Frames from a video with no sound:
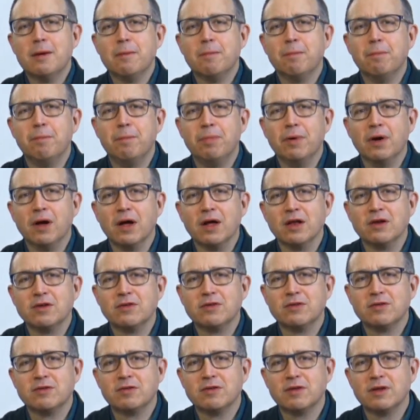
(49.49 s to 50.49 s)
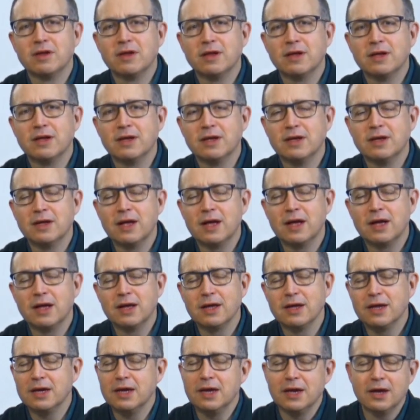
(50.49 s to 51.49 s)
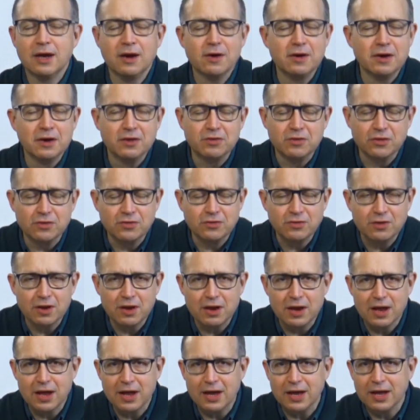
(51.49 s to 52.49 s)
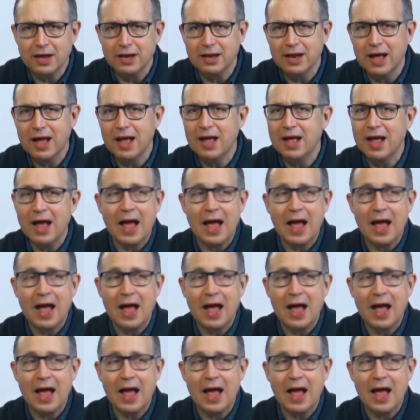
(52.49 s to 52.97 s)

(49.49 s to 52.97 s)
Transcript: But here it's a Sunday, and